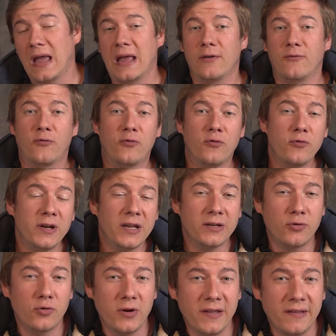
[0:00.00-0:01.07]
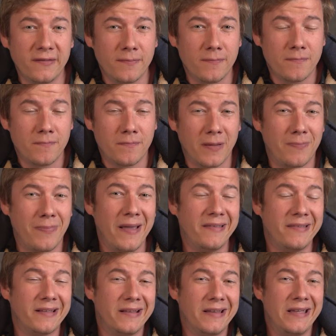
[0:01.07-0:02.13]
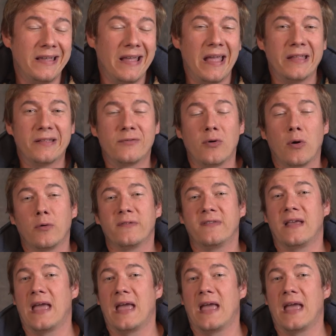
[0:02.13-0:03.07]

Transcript: and fruiting trees, but basically it grows